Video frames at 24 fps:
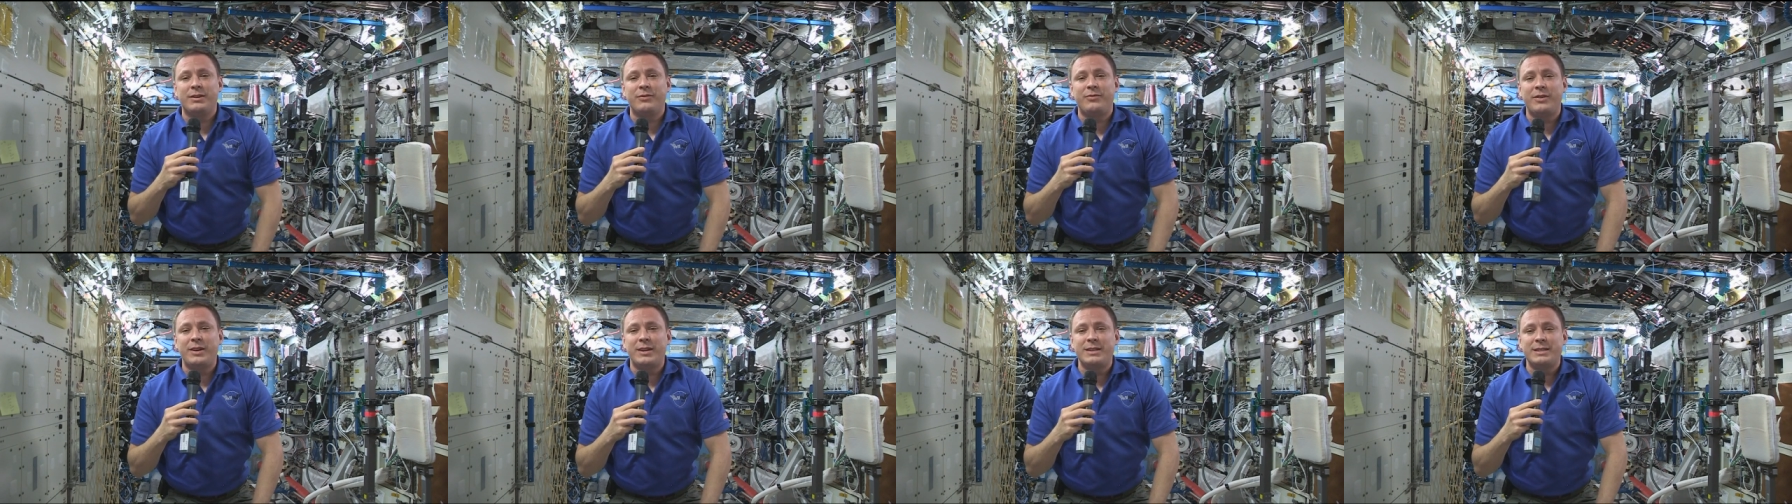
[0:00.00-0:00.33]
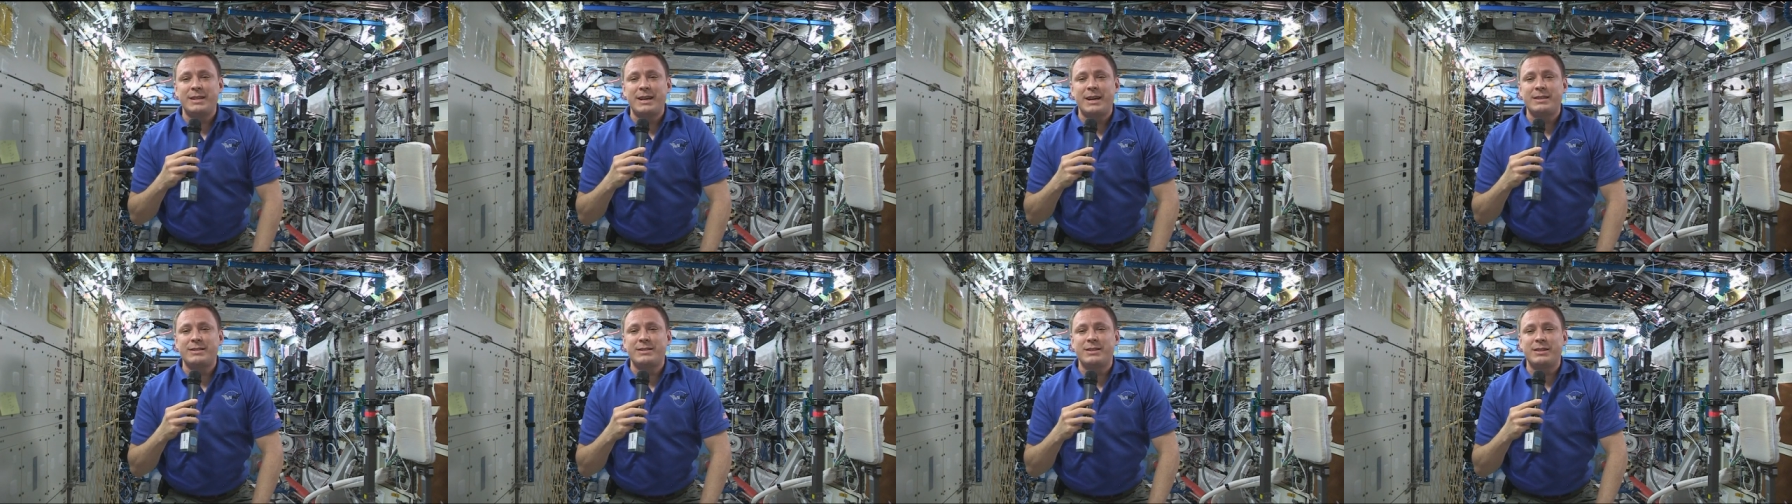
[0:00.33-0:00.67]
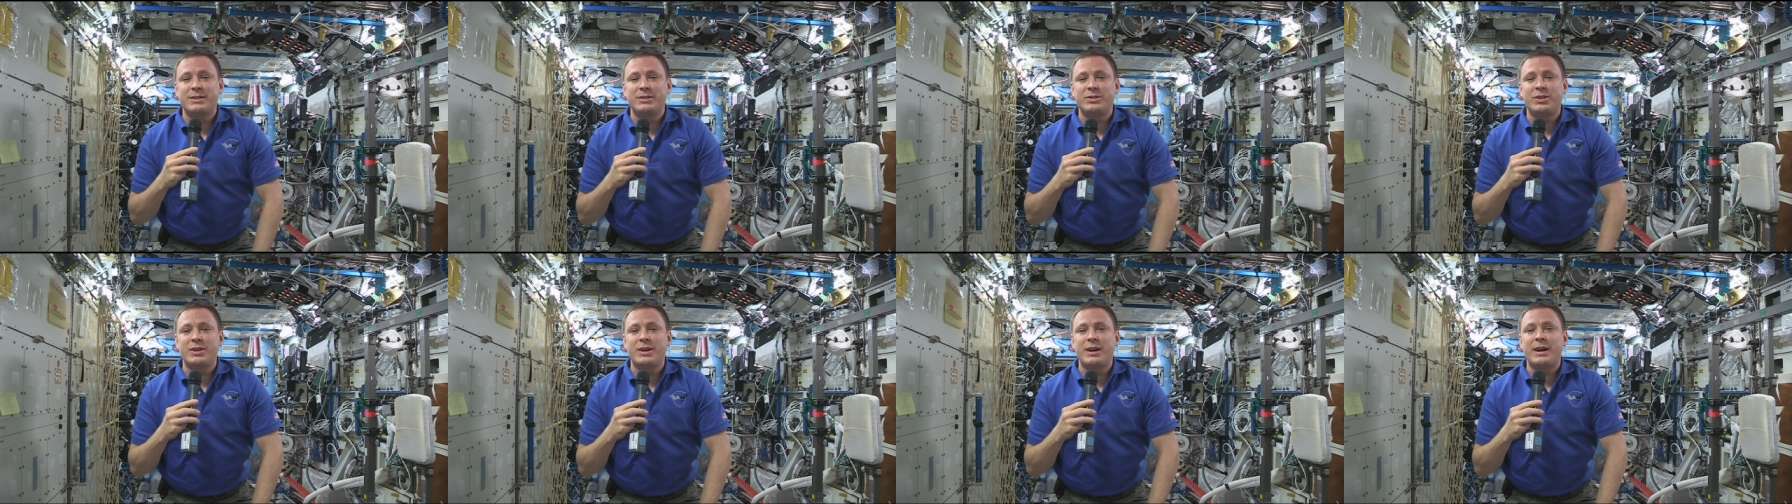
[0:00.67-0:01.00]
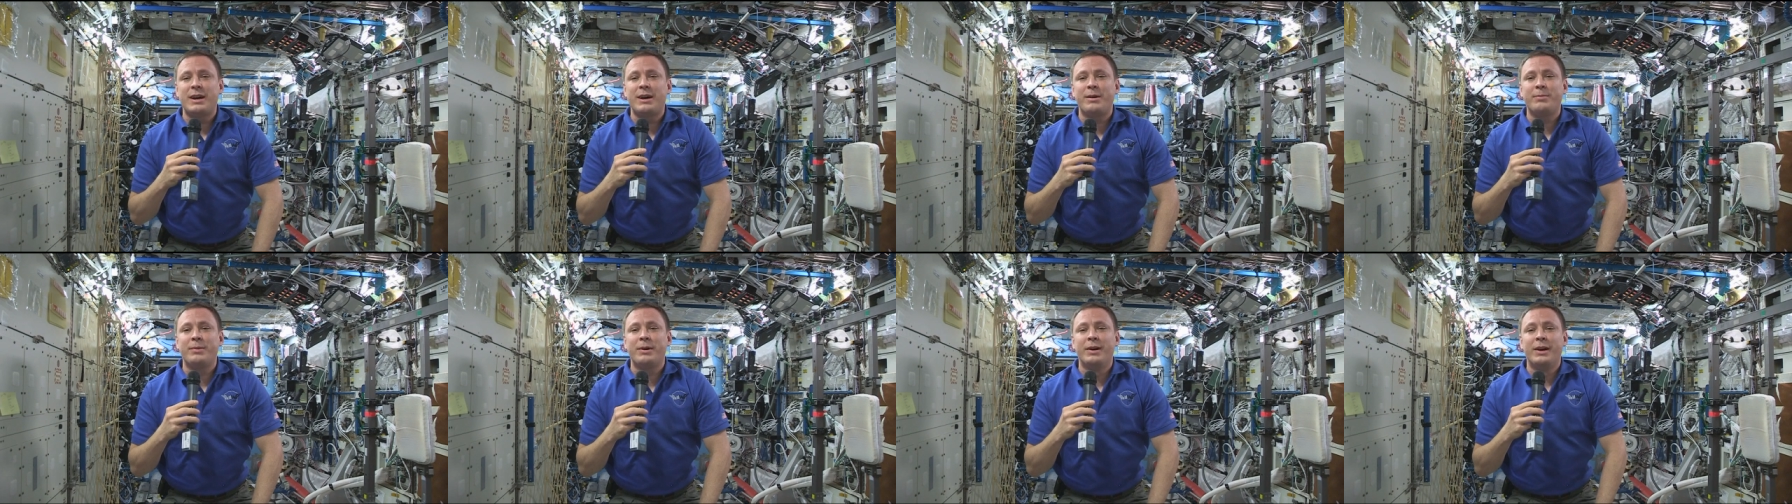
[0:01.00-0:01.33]
a fantastic
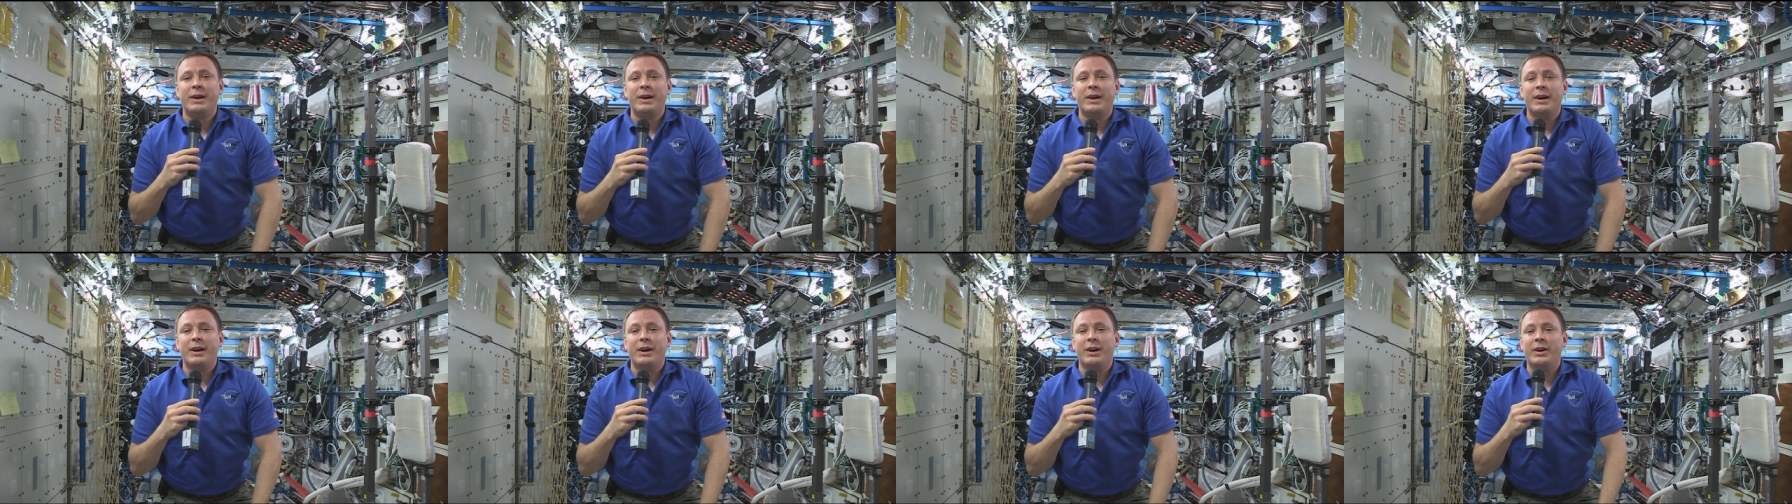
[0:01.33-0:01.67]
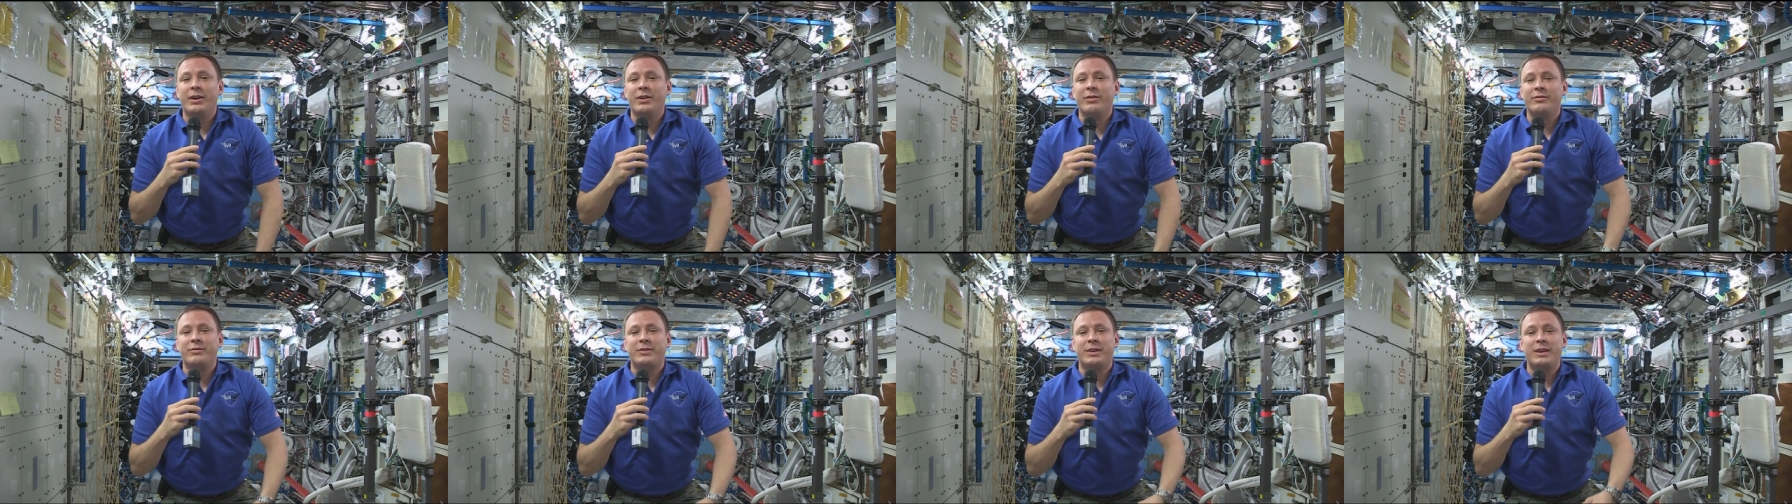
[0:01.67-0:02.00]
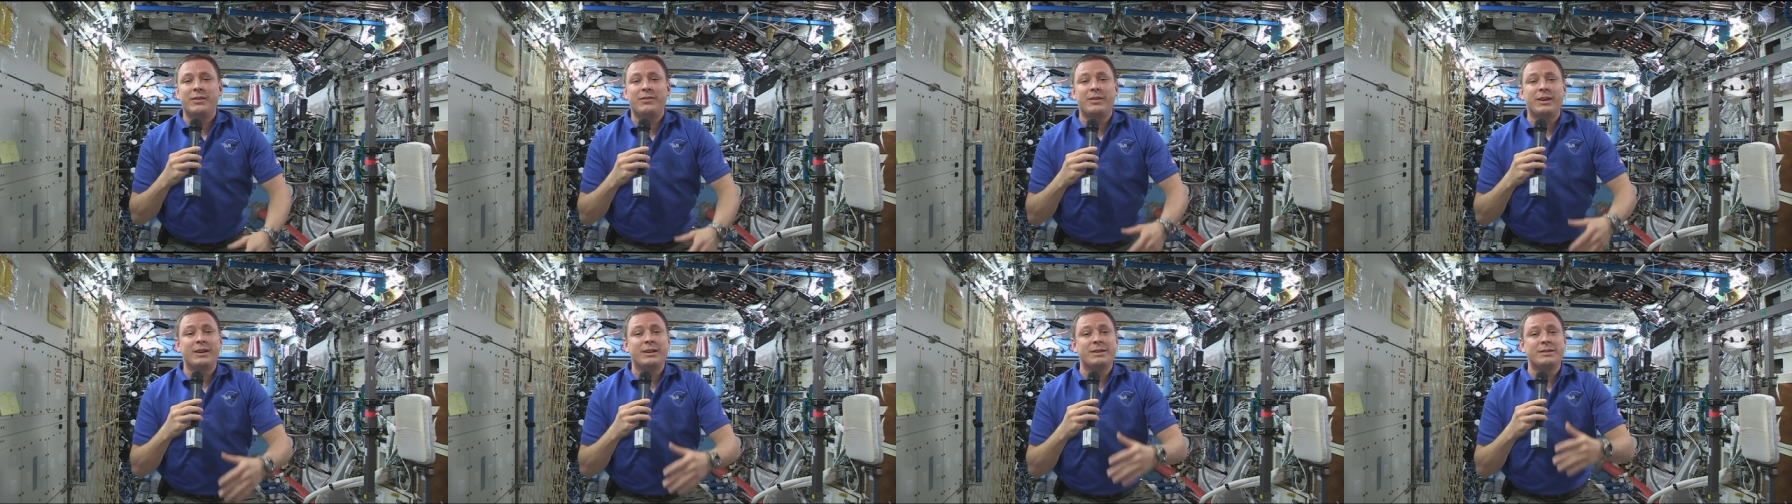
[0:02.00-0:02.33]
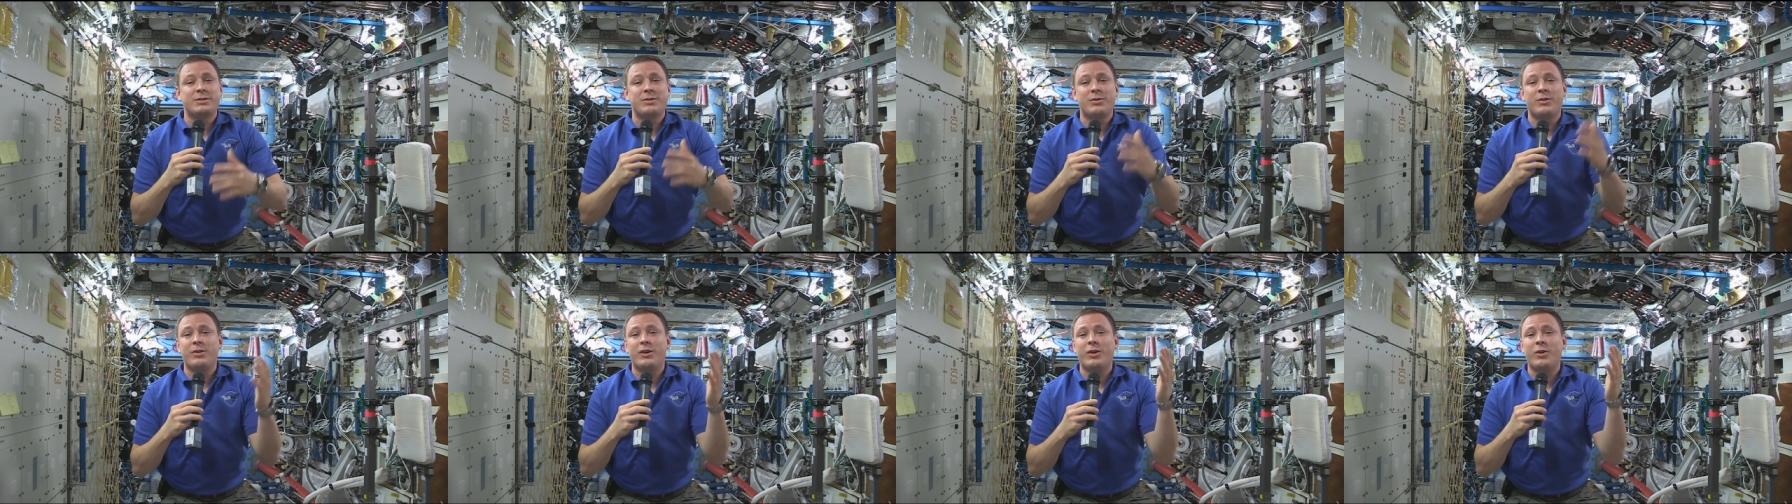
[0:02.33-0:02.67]
job of giving
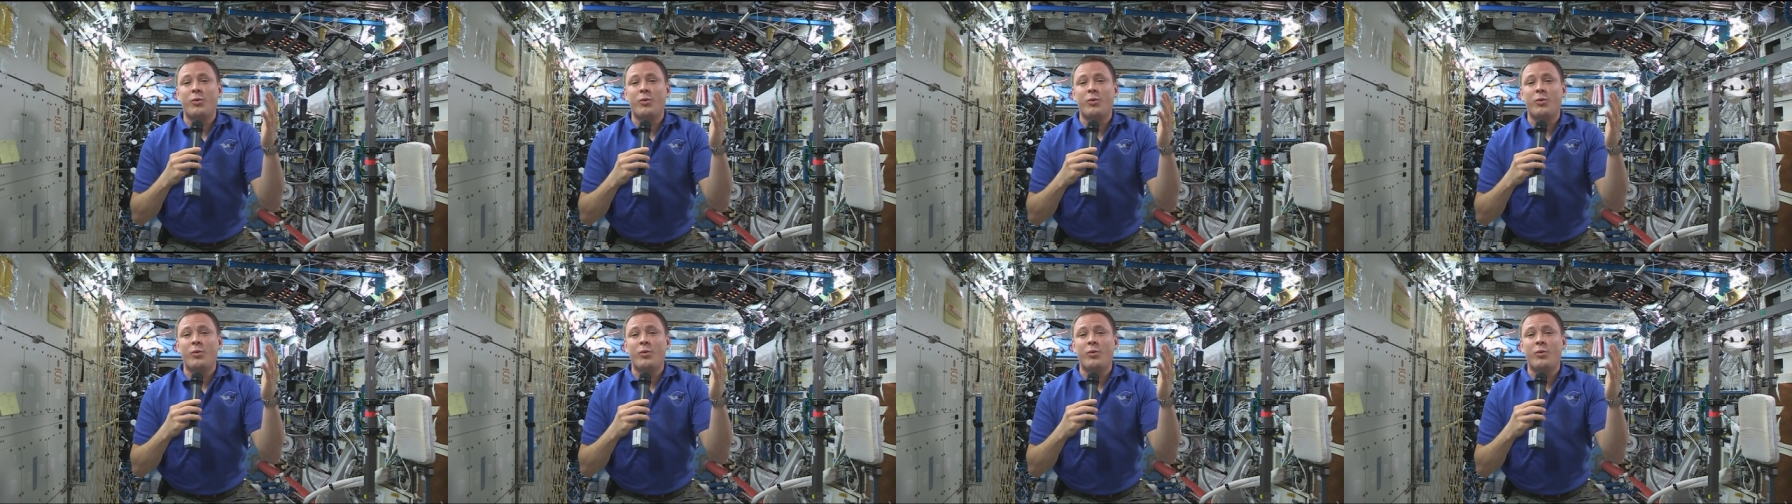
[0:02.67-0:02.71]
us a,